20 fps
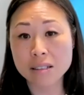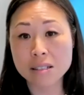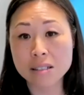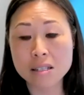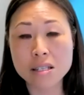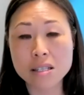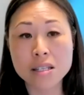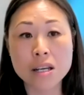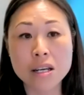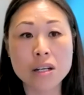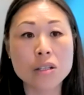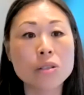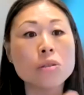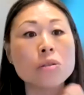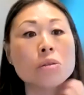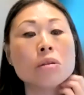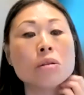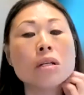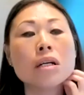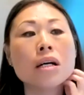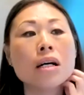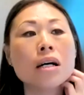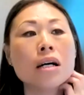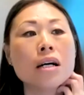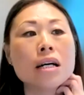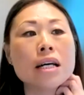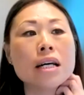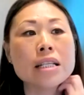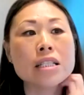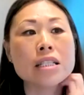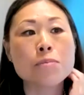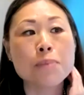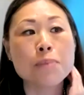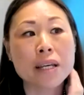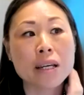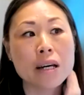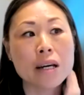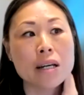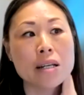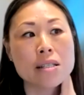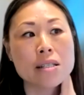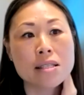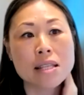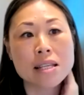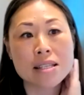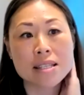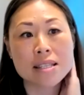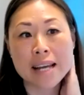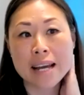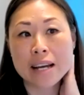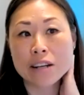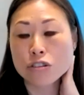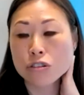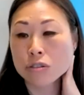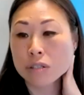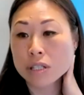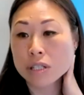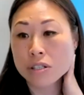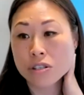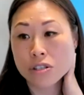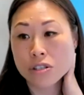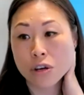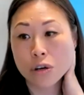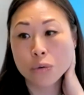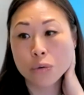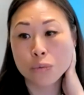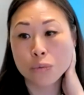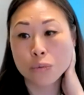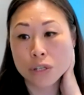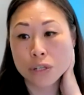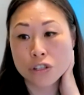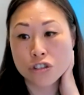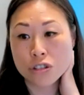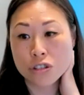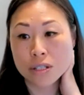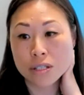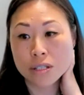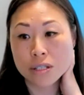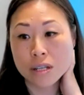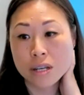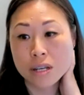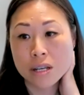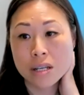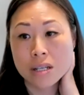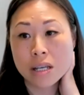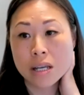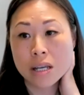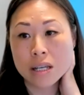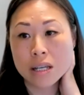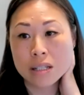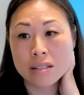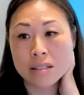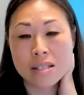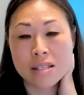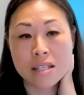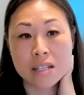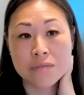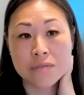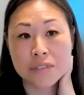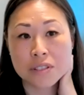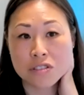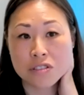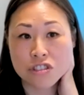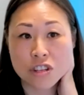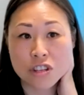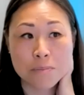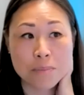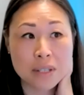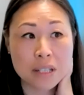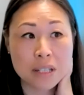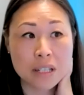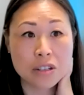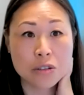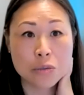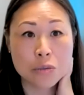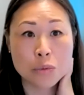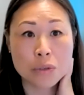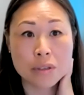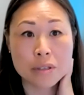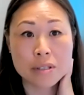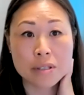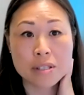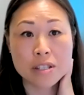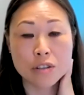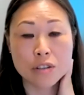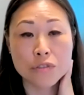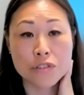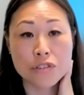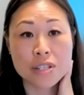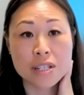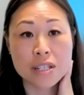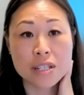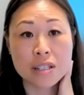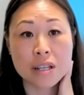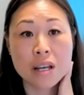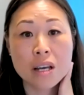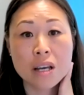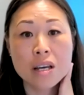So it's because the standard is so rigid, and Steve can jump in here with Silverton.